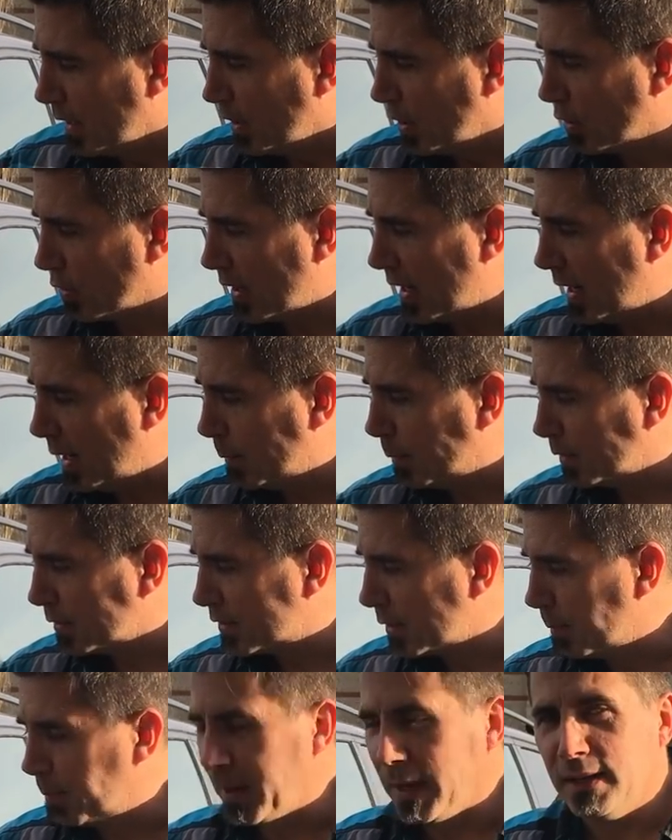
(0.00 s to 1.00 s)
you're able
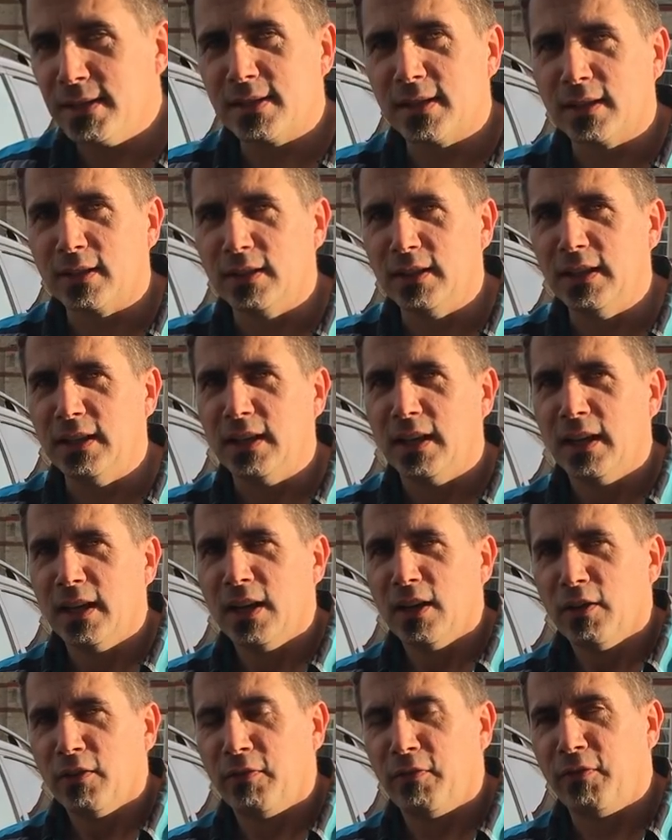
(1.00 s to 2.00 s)
to basically
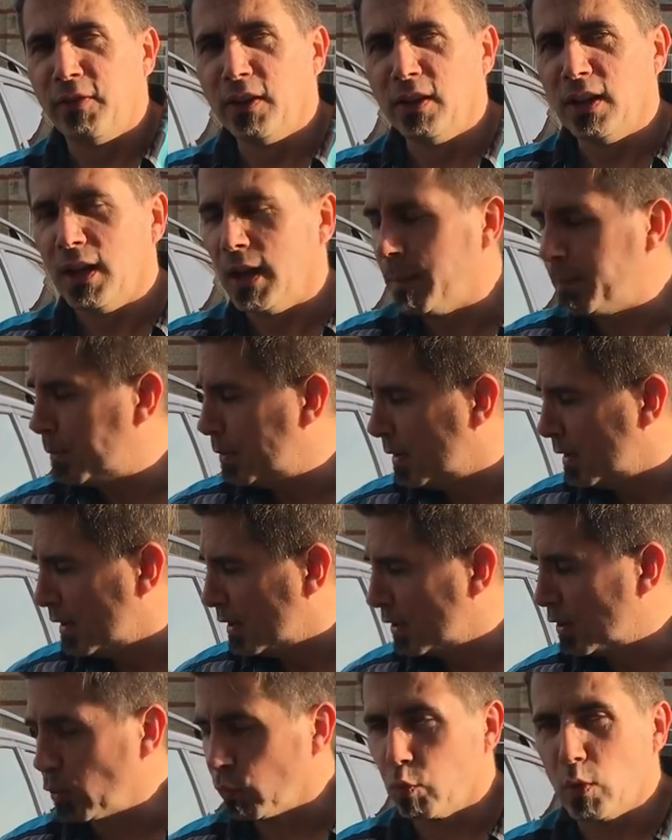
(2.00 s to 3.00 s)
fill up
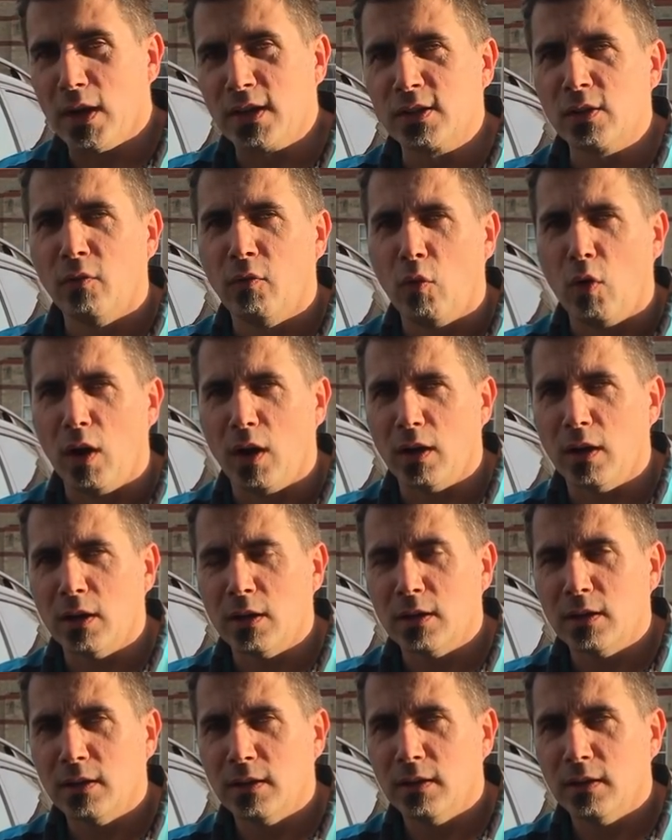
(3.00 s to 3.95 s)
the reservoir,